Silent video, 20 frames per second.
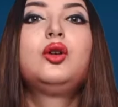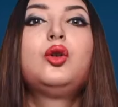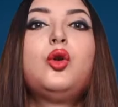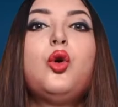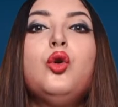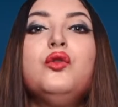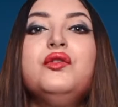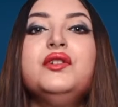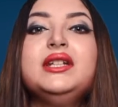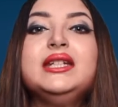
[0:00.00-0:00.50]

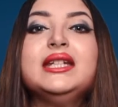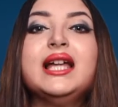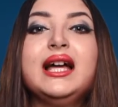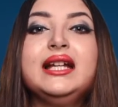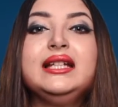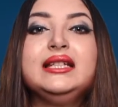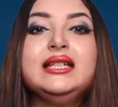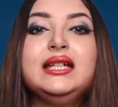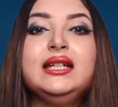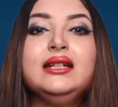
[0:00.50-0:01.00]

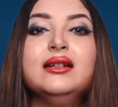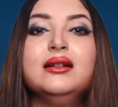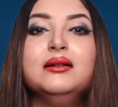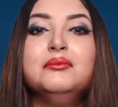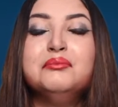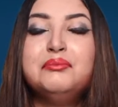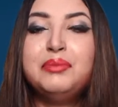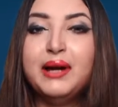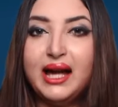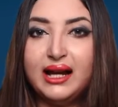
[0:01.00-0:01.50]
COVID-19
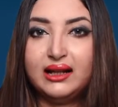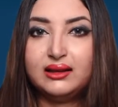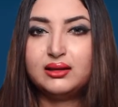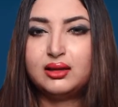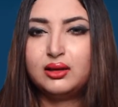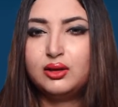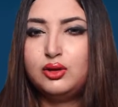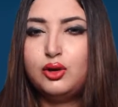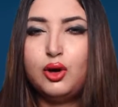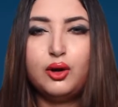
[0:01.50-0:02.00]

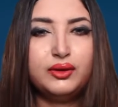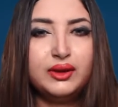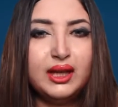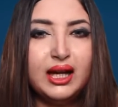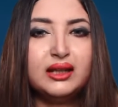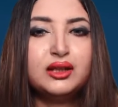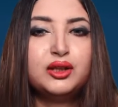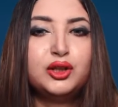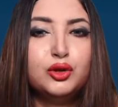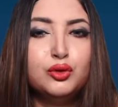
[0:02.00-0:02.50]
impact not
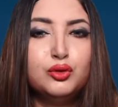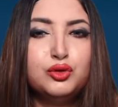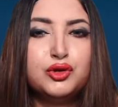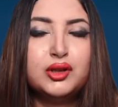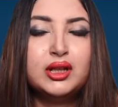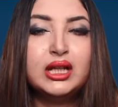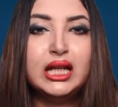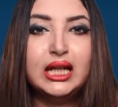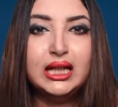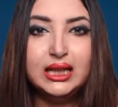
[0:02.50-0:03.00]
that huge
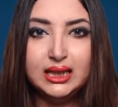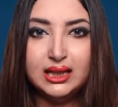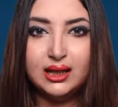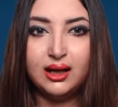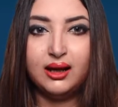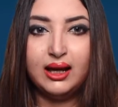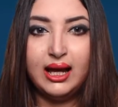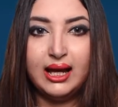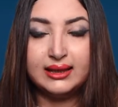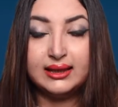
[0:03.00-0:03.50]
in
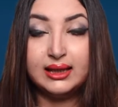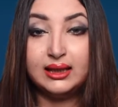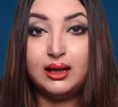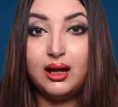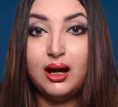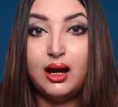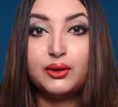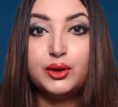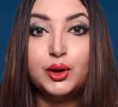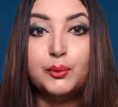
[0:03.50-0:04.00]
India as in
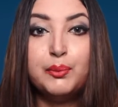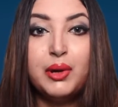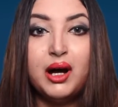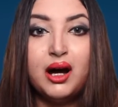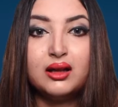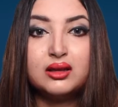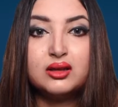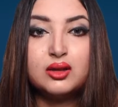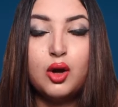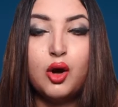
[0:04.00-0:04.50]
other
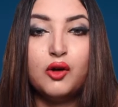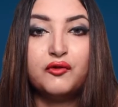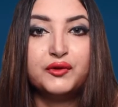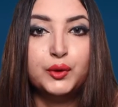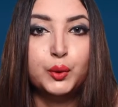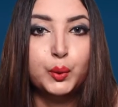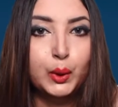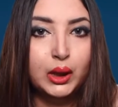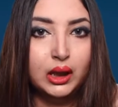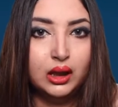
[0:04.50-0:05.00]
parts of
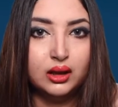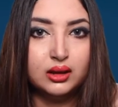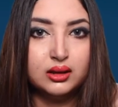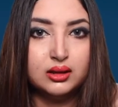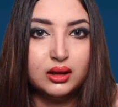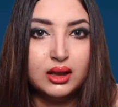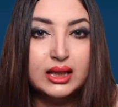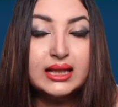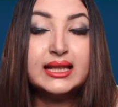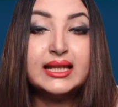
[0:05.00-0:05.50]
the world,
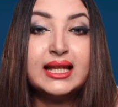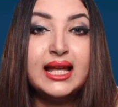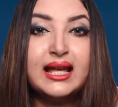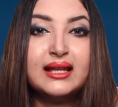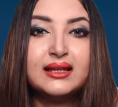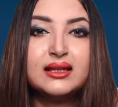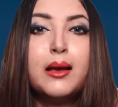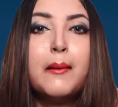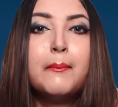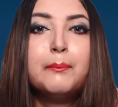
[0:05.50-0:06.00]

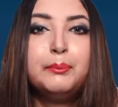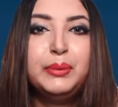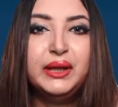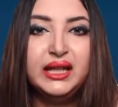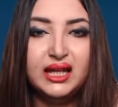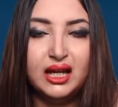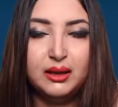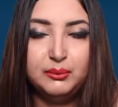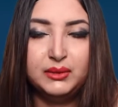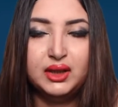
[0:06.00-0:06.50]
says
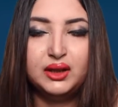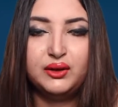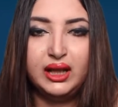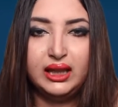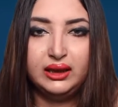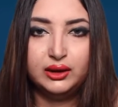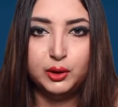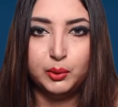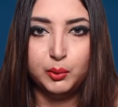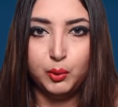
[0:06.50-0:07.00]
PM
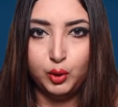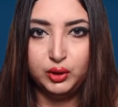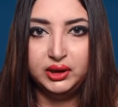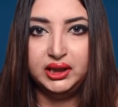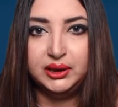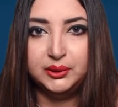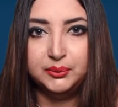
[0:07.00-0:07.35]
Narendra Modi.